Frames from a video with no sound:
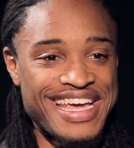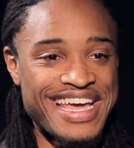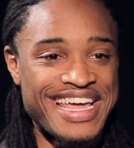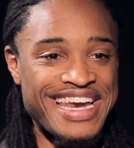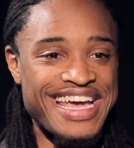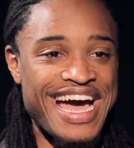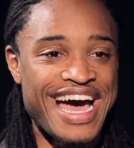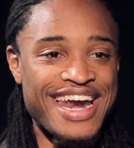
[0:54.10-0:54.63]

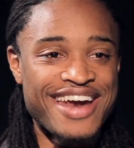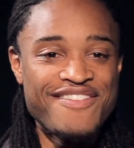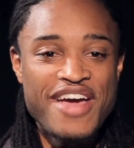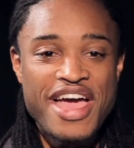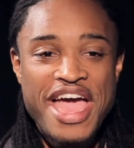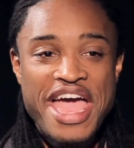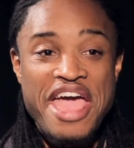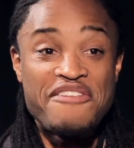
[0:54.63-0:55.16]
and kind
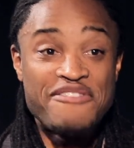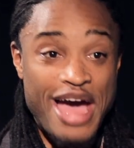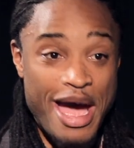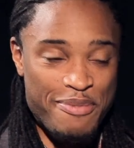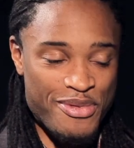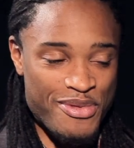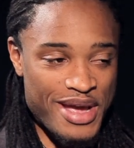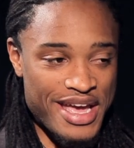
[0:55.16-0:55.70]
of
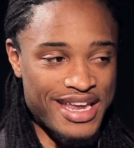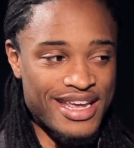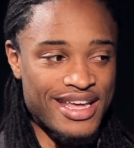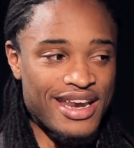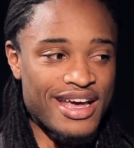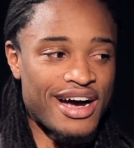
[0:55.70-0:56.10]
evaporated.